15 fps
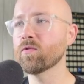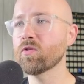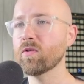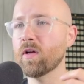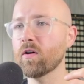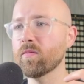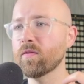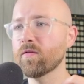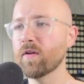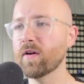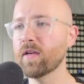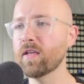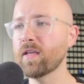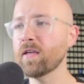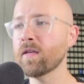So that will be
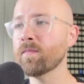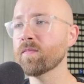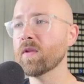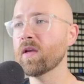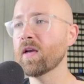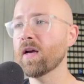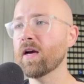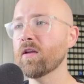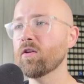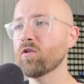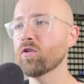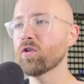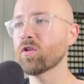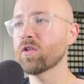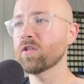fine here, and you
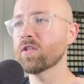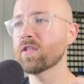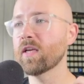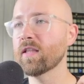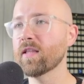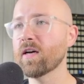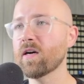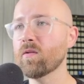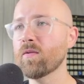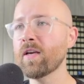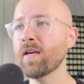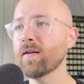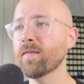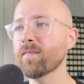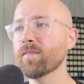just send that
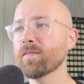away.